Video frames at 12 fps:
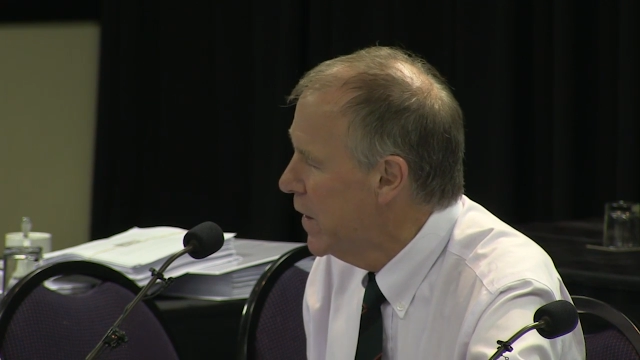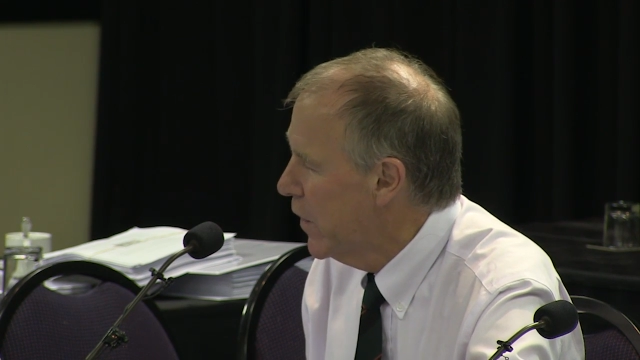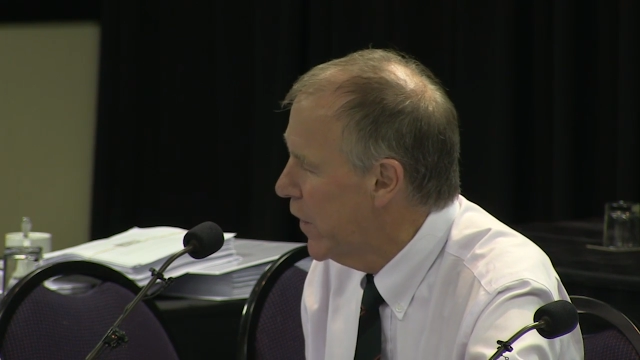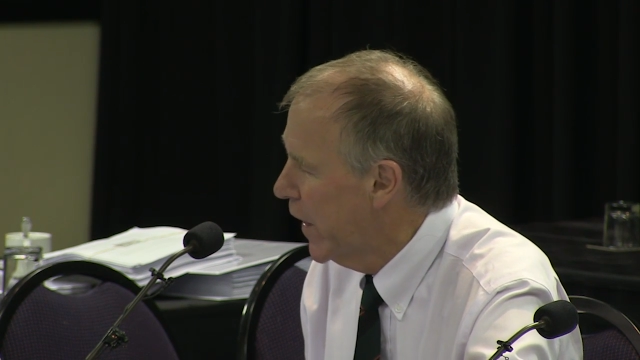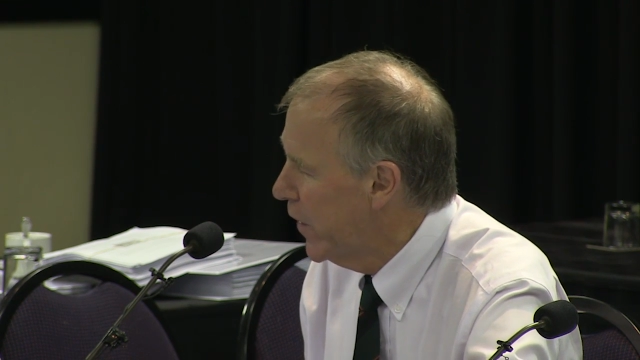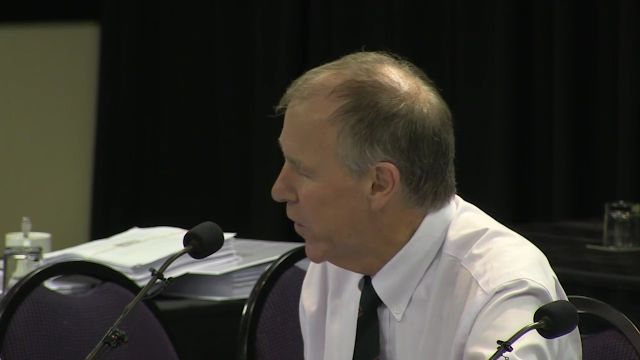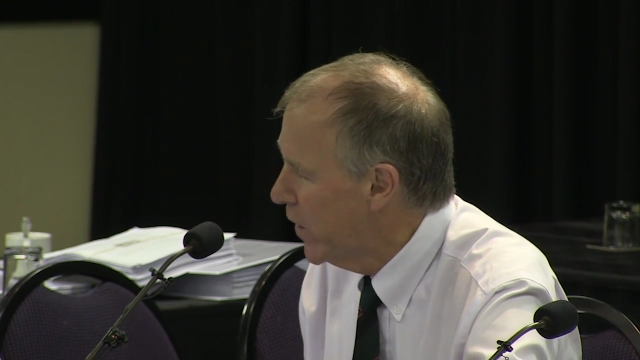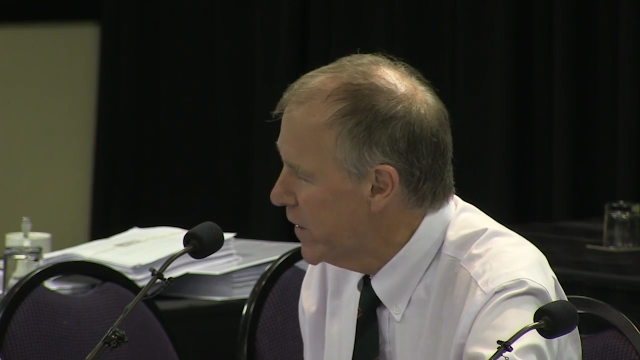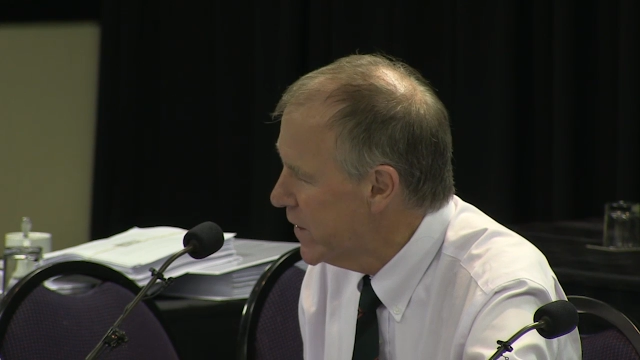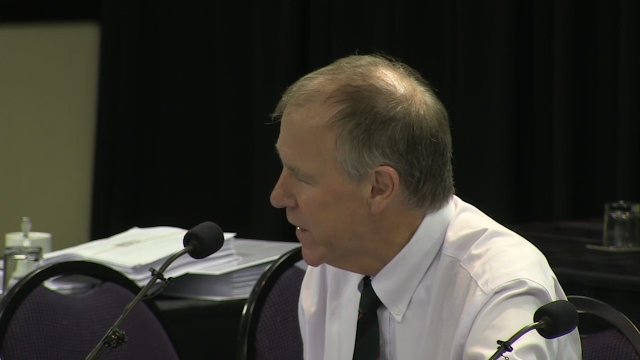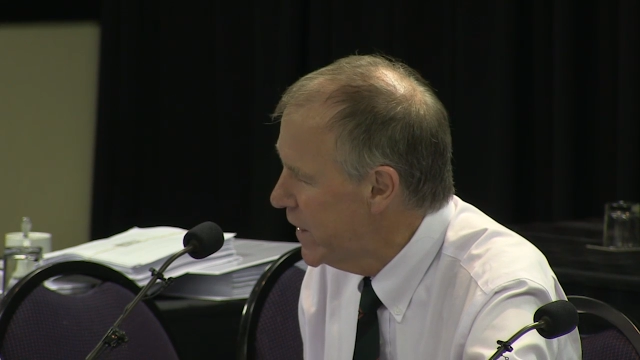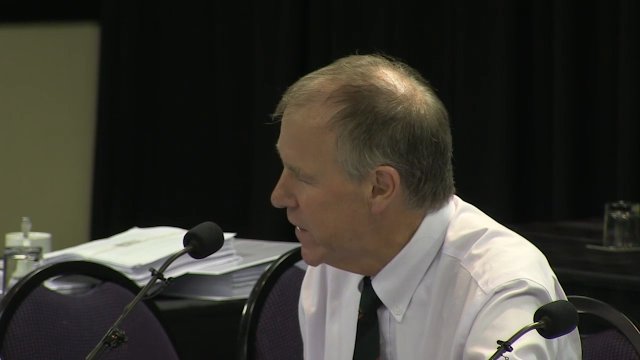they're
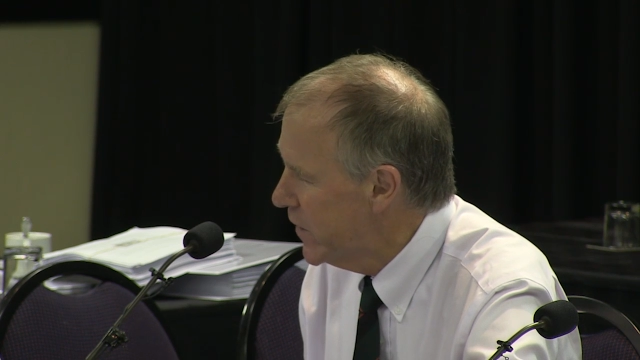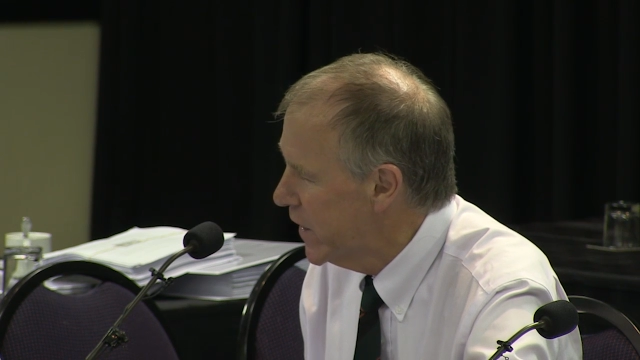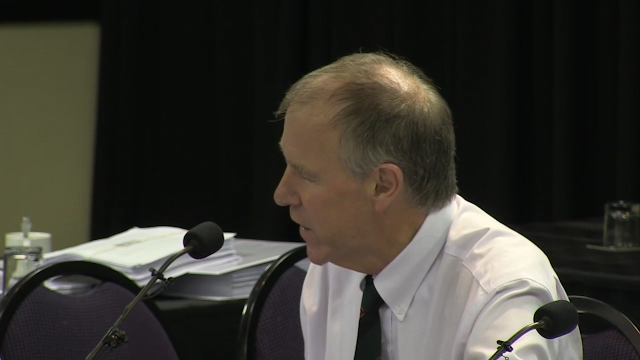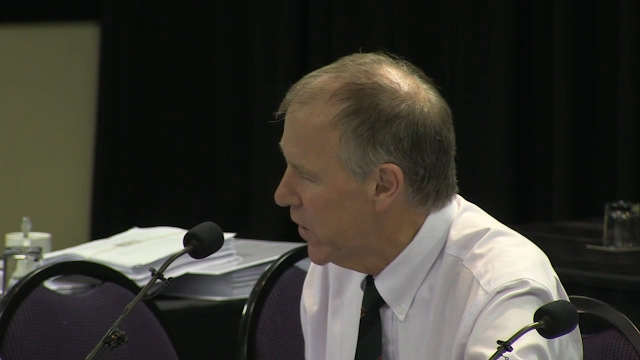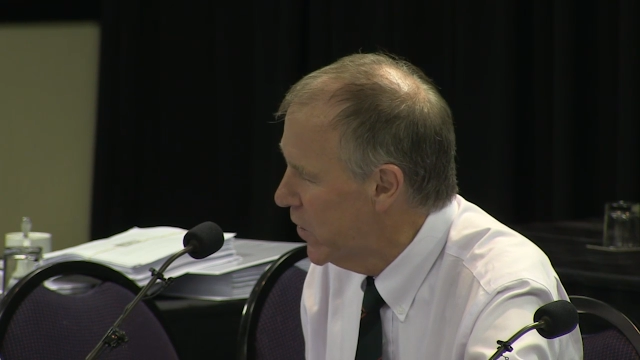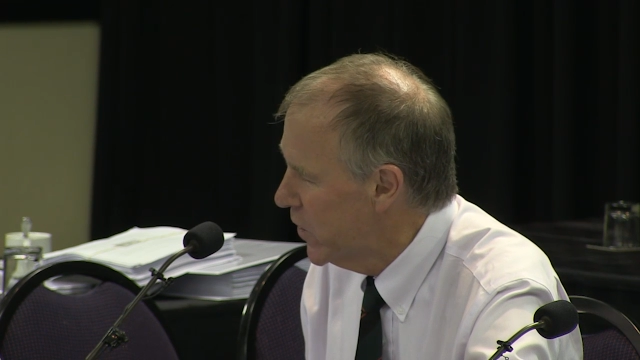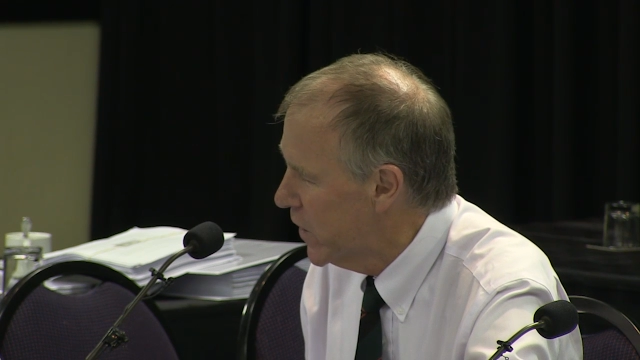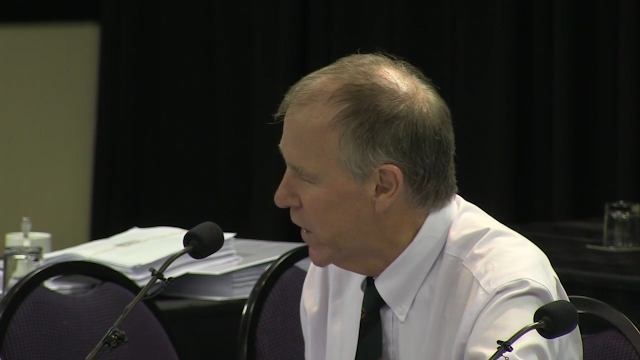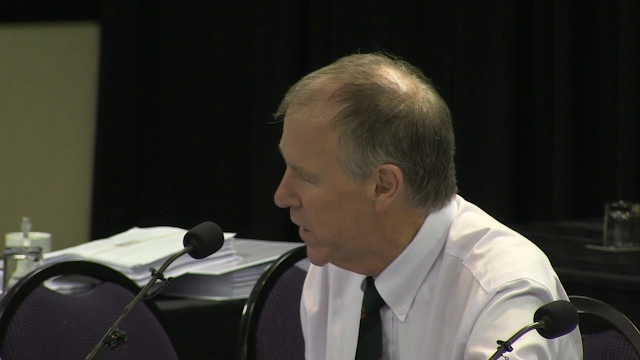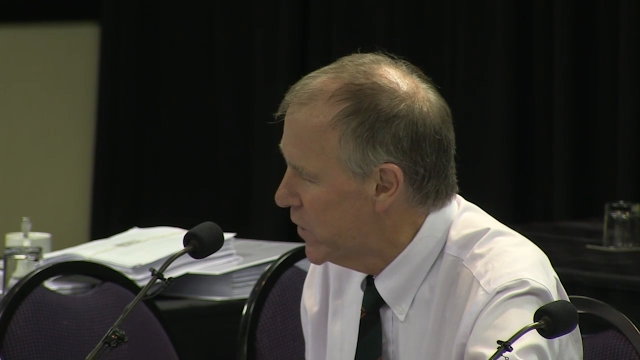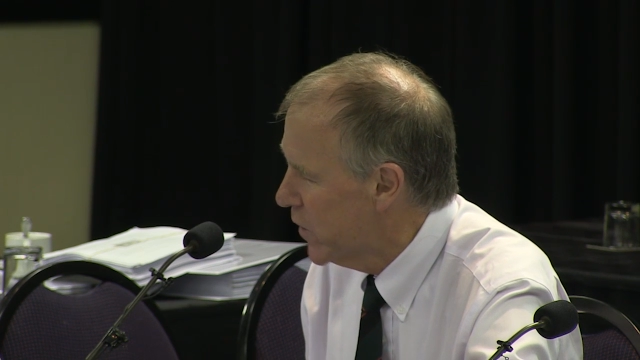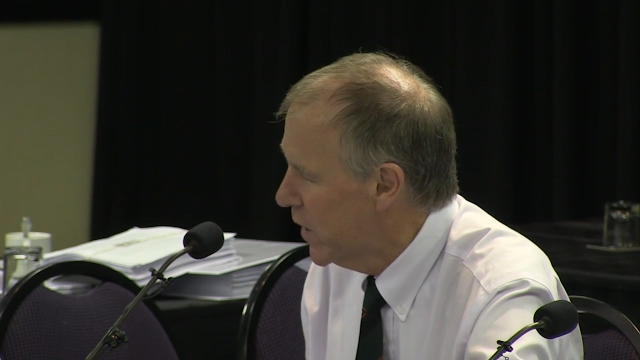not eating
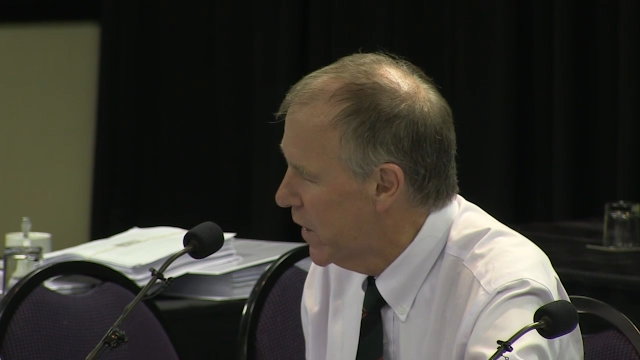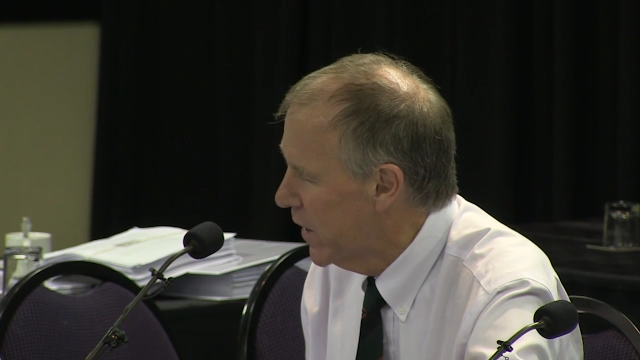glucose,